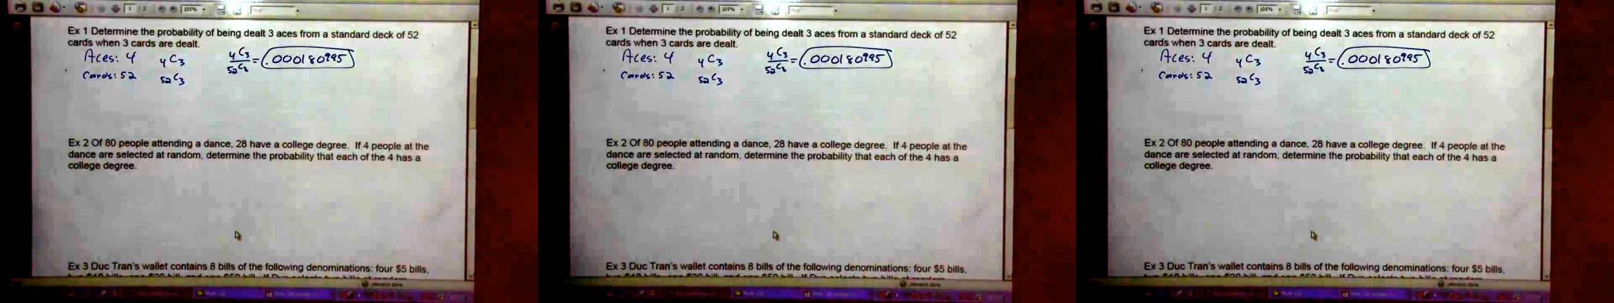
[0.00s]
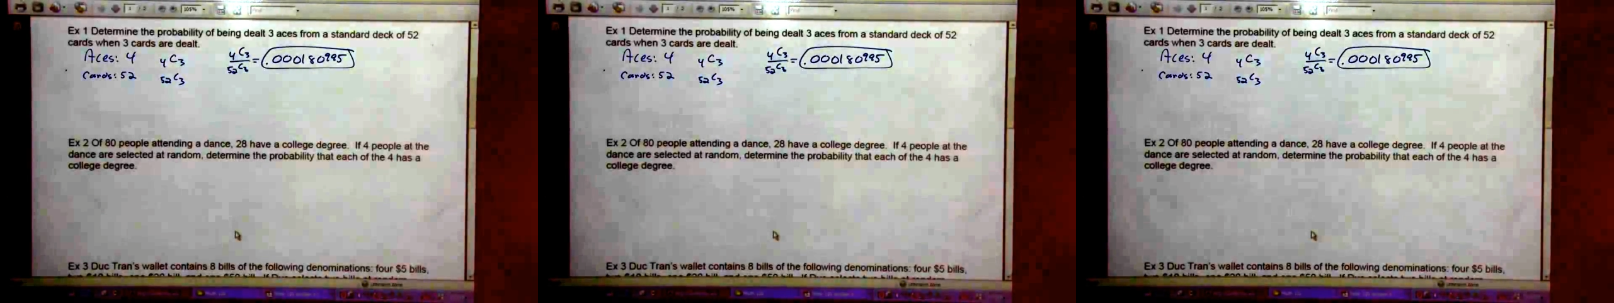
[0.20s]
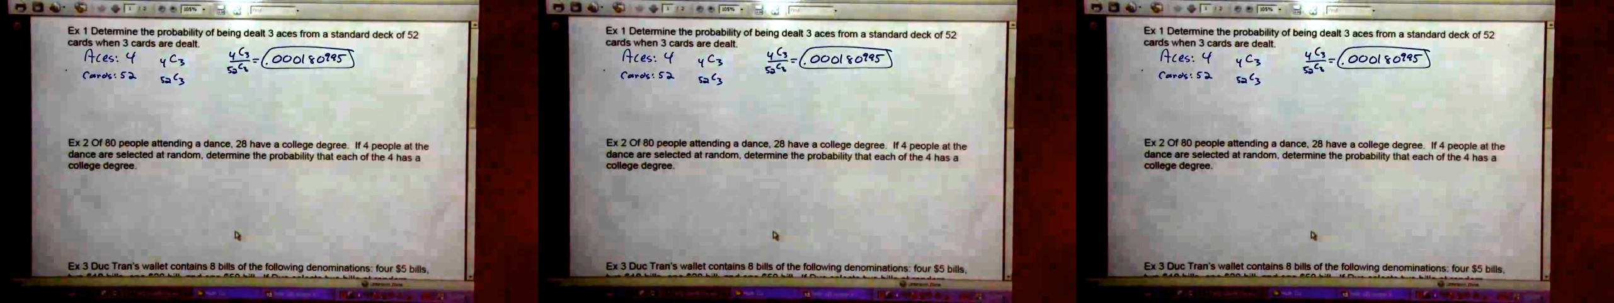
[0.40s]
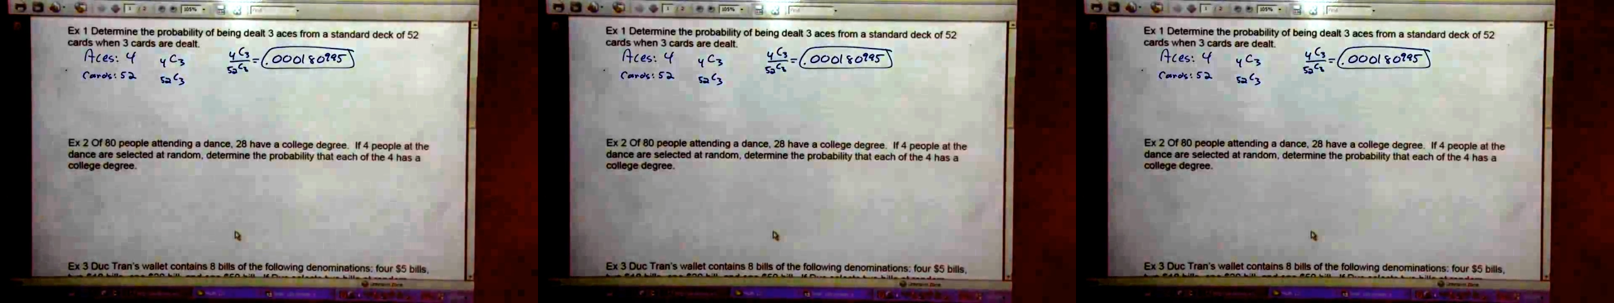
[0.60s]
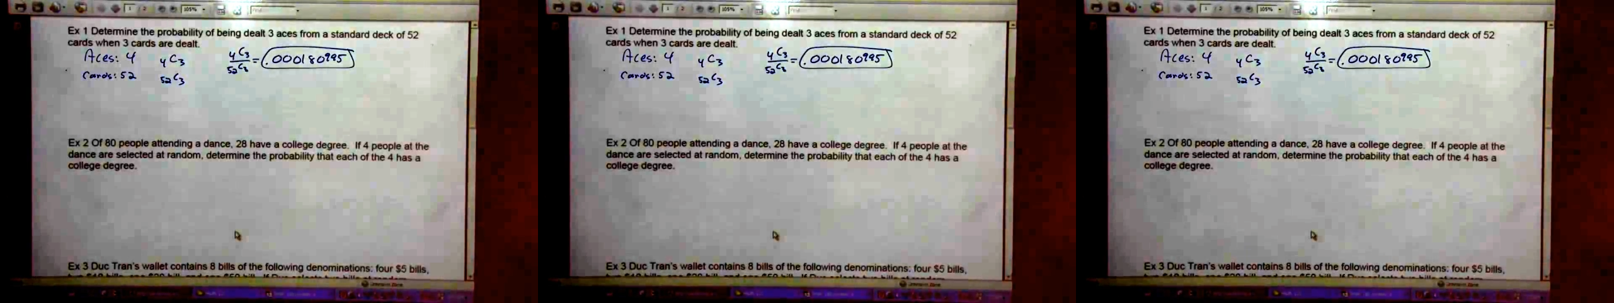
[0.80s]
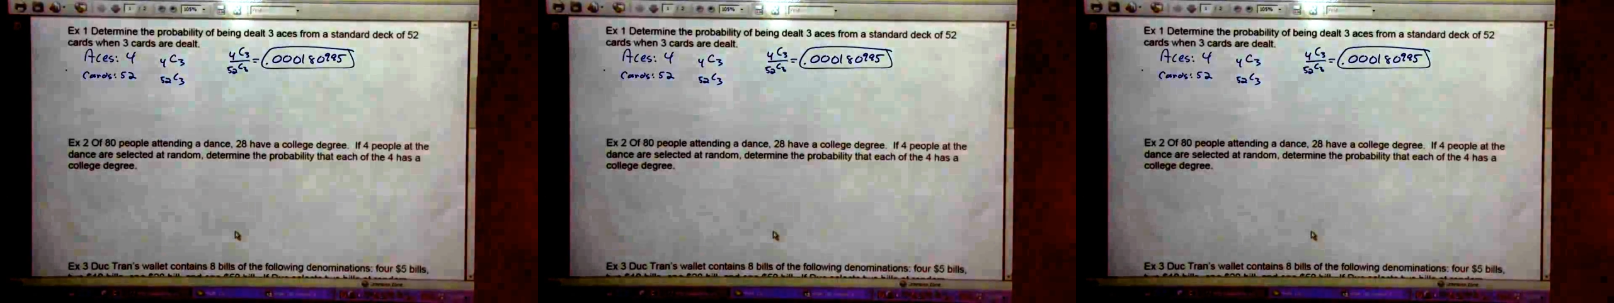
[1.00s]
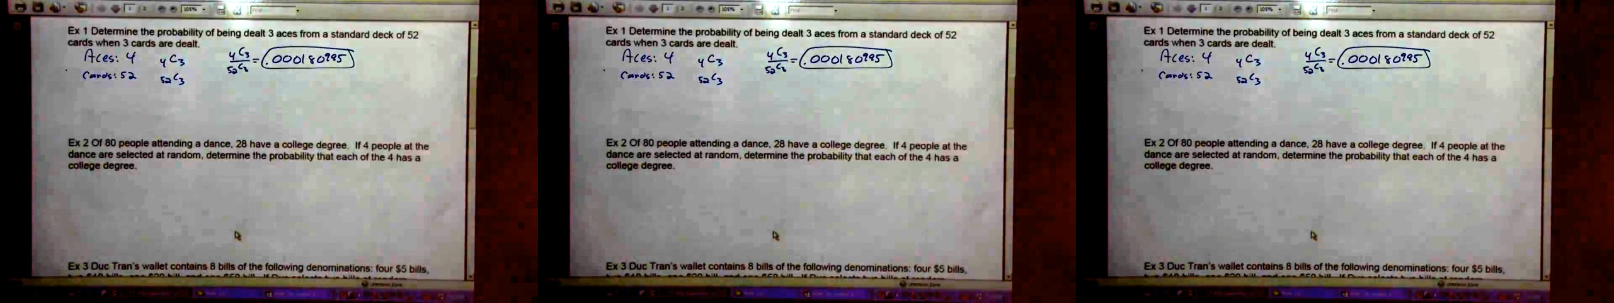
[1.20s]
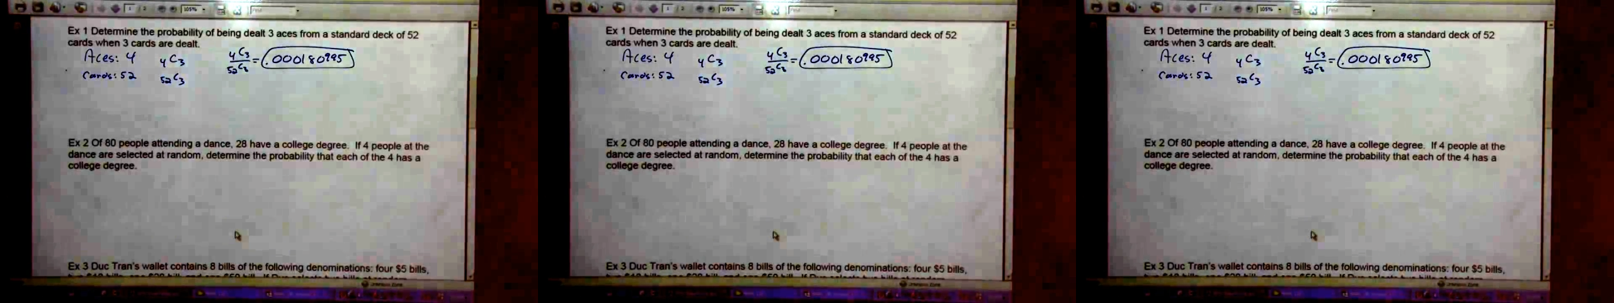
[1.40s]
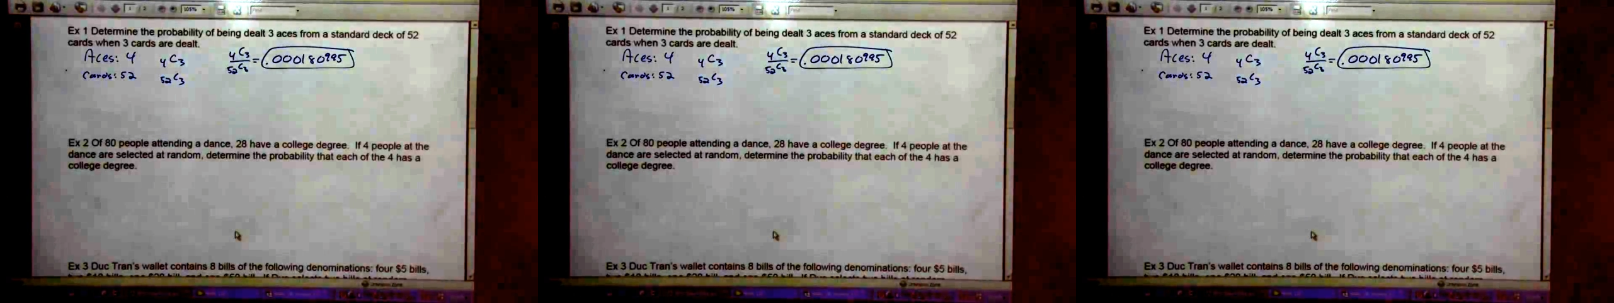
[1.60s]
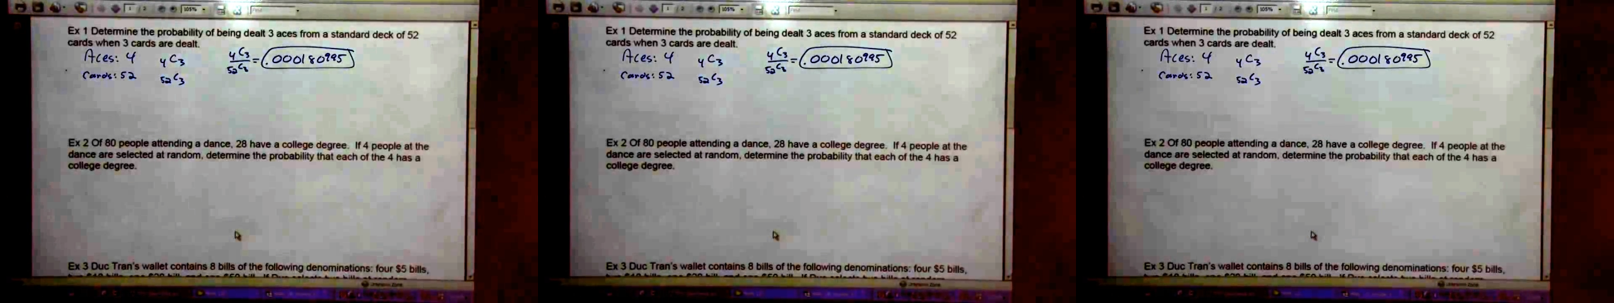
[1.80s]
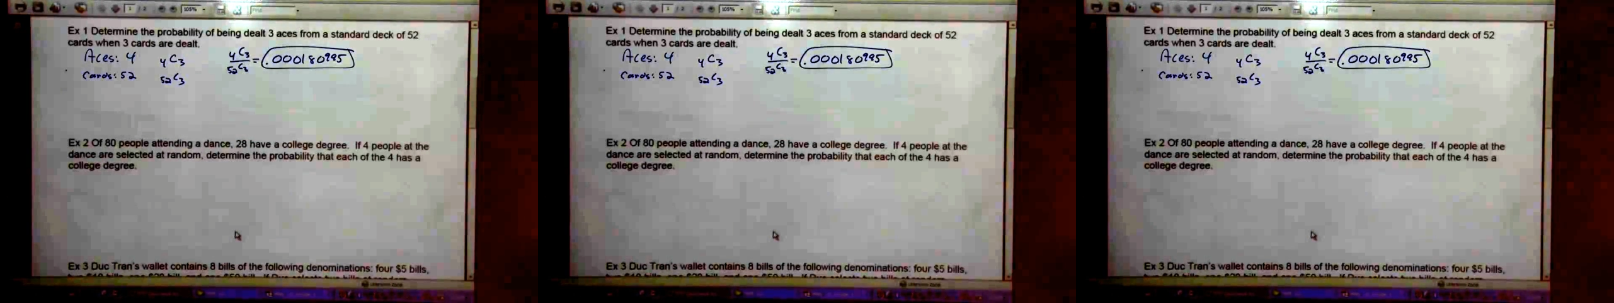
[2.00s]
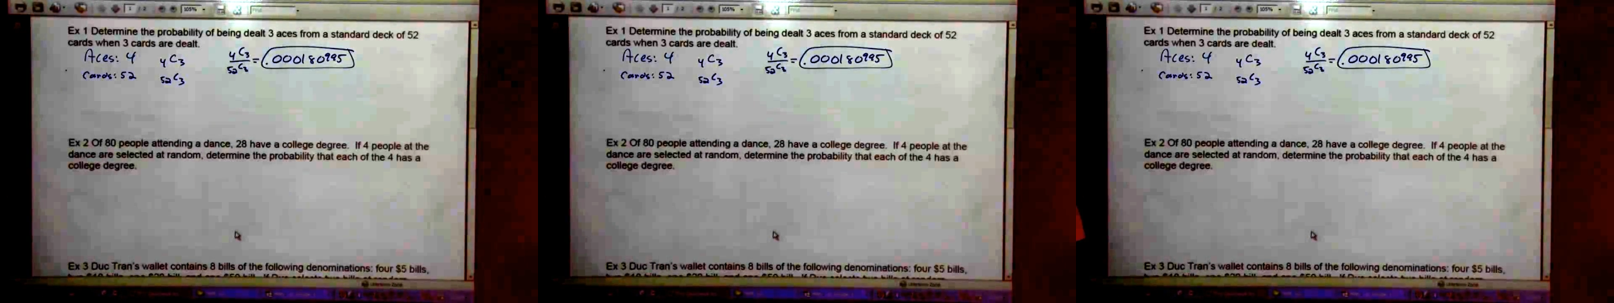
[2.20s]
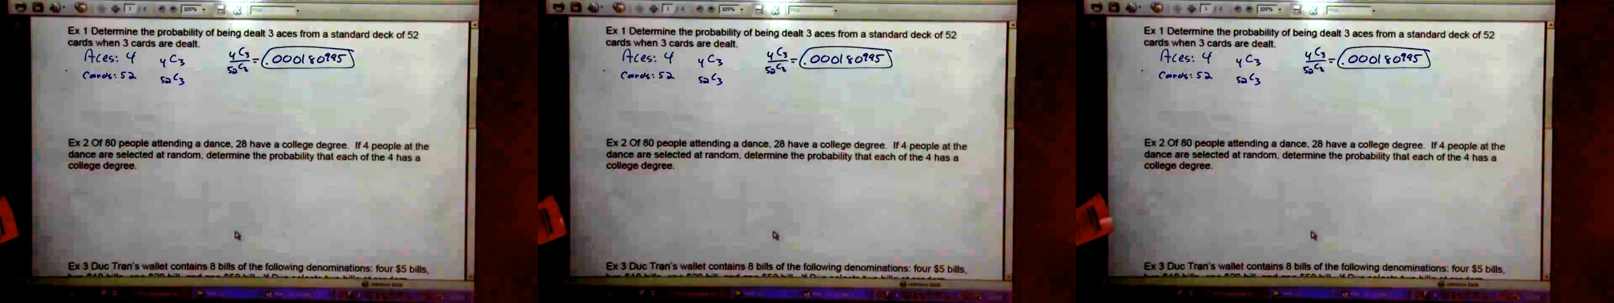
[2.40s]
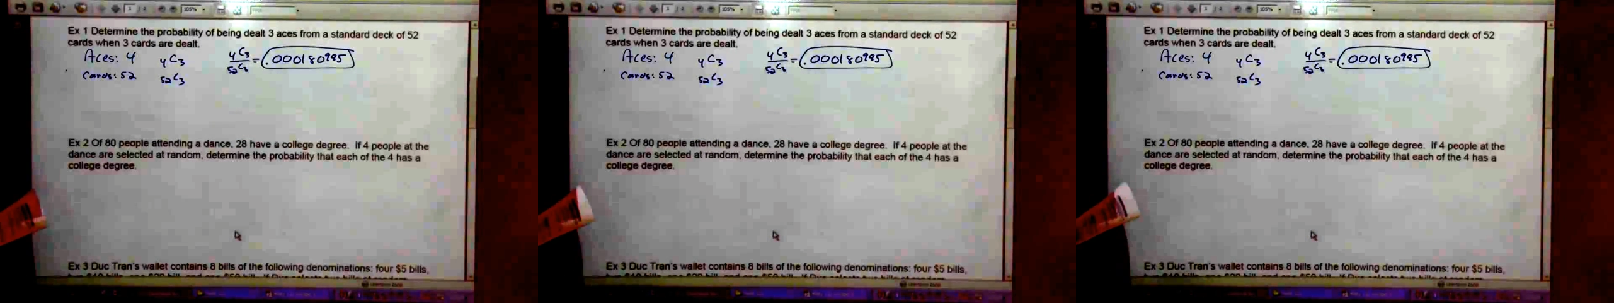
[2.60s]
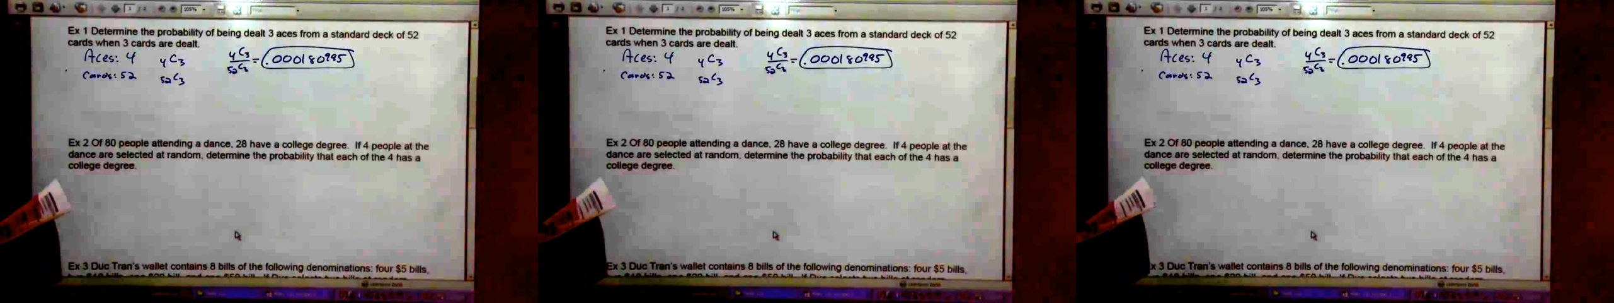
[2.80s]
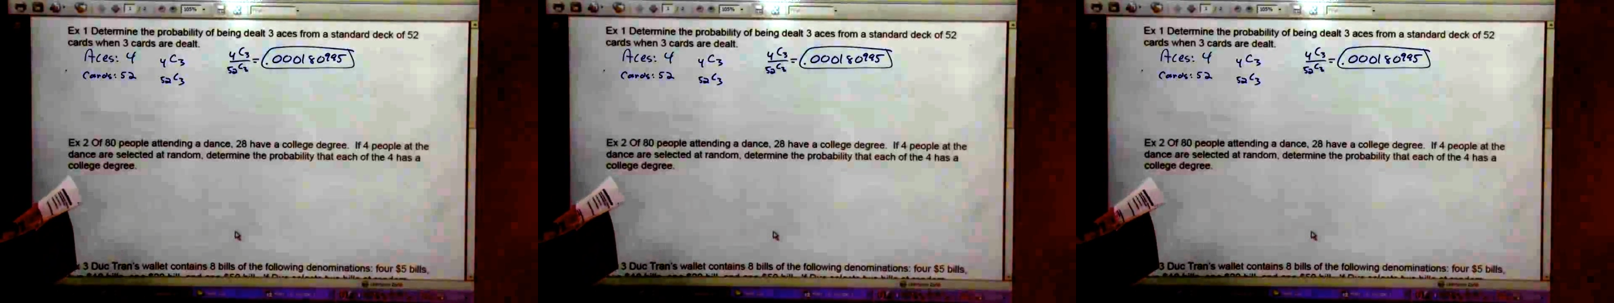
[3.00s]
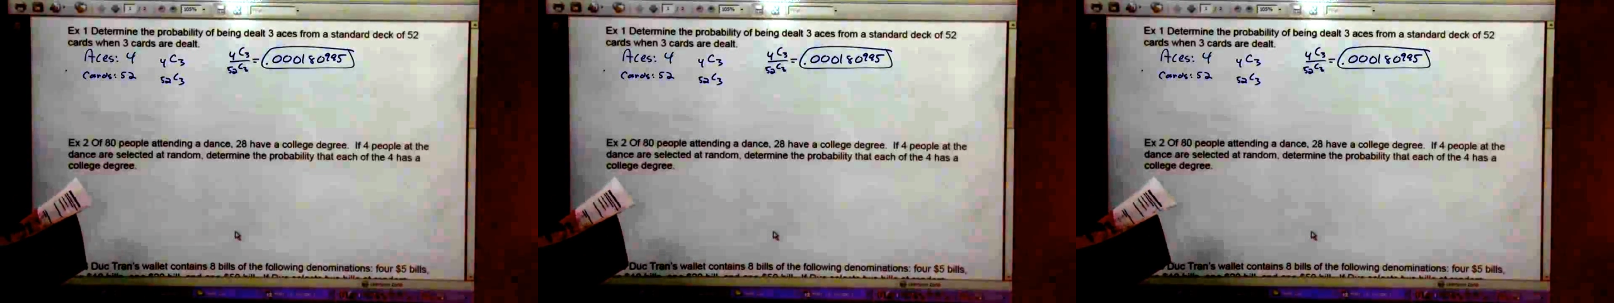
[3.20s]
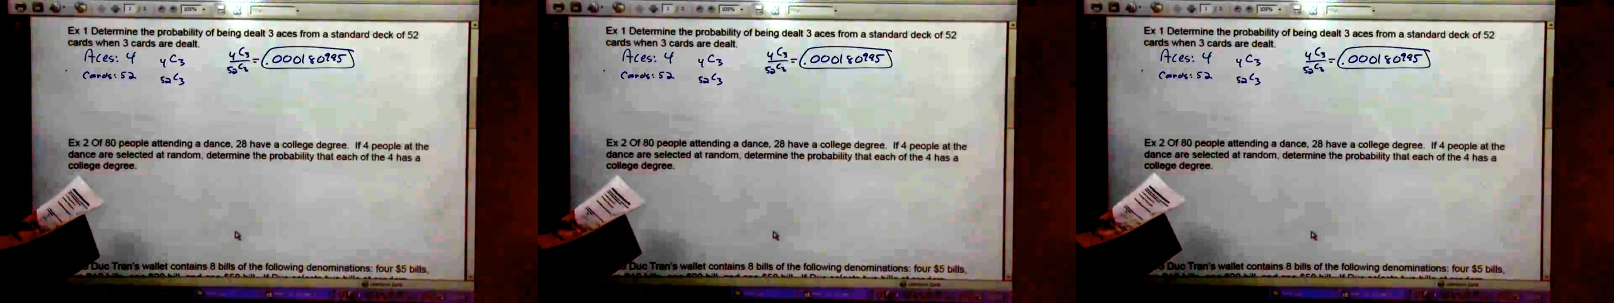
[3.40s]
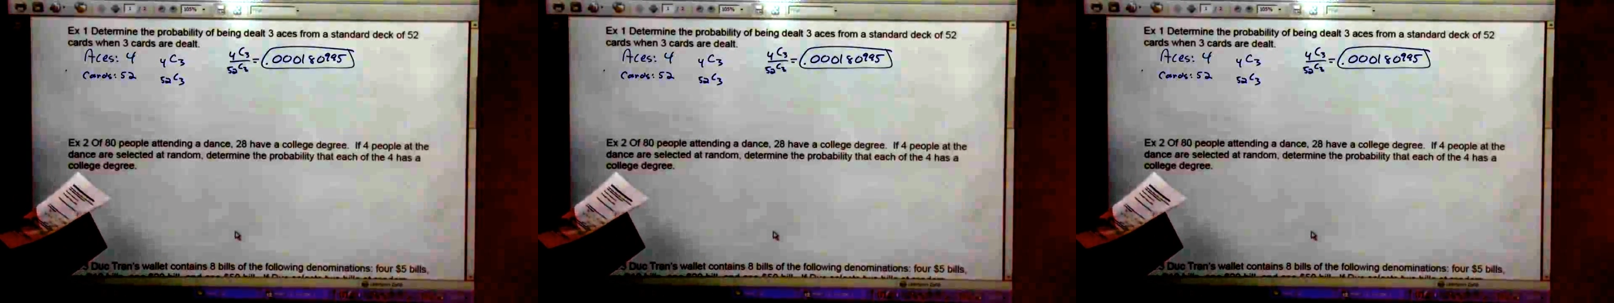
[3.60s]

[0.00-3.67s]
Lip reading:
No face is visible, so there are no lips to read.